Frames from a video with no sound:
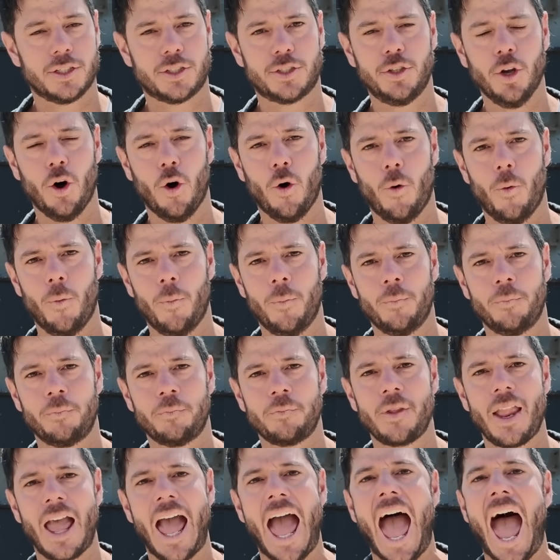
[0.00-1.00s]
So,
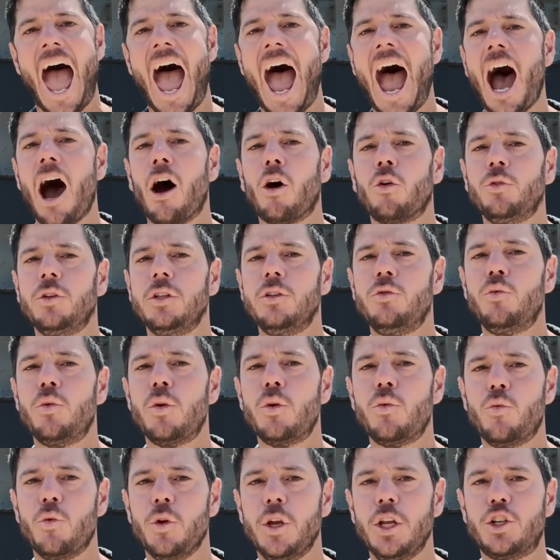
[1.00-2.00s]
how did
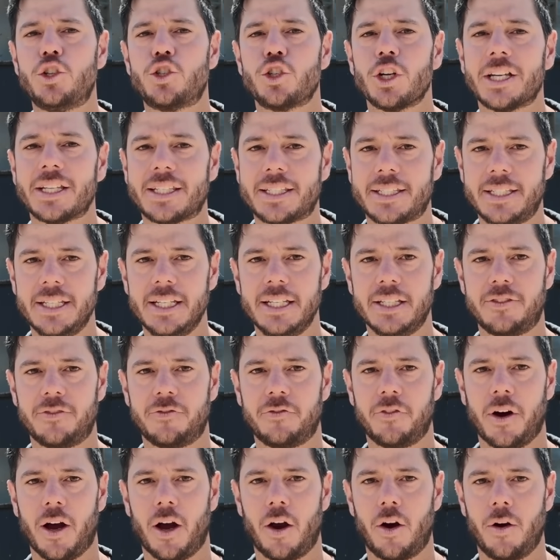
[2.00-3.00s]
we reach a
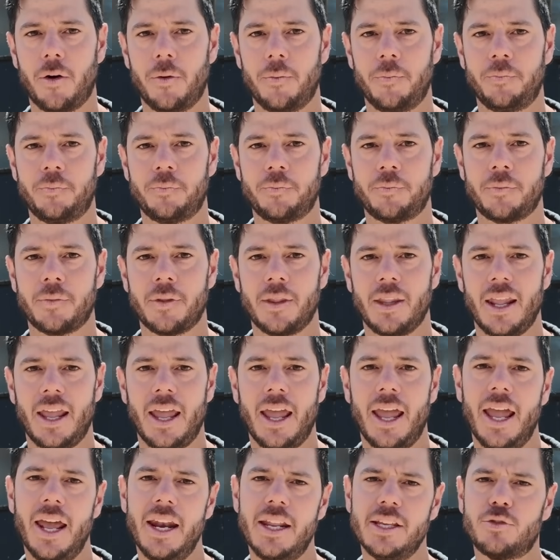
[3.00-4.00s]
ceasefire?
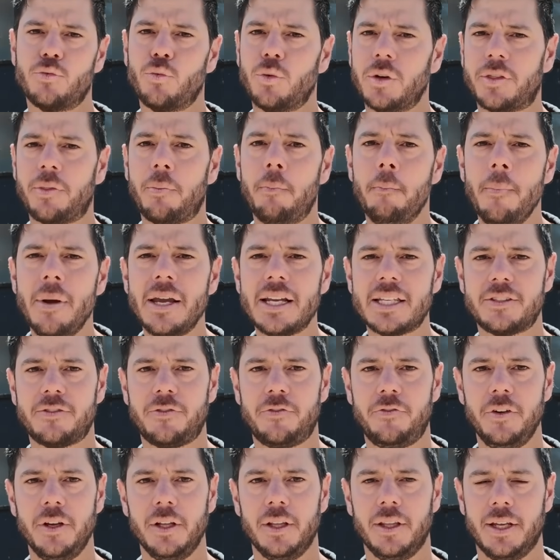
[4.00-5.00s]
It is with
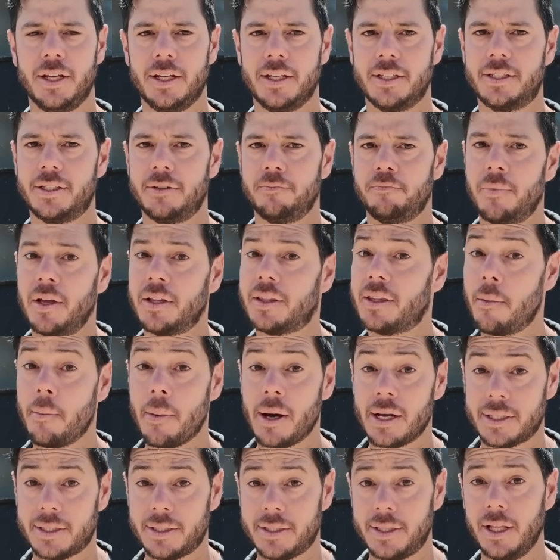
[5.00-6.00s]
mixed feelings that I
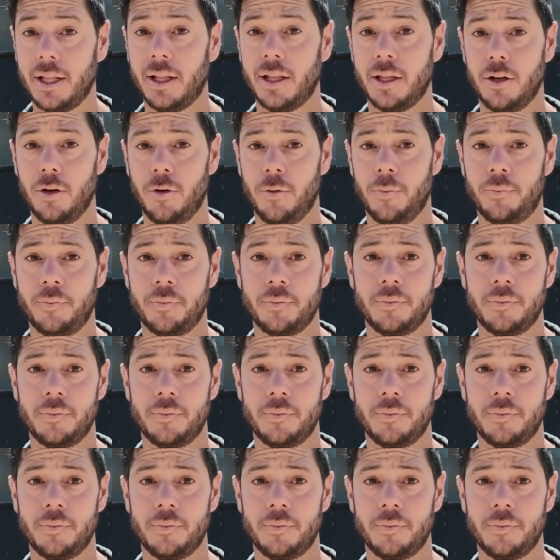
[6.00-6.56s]
must tell you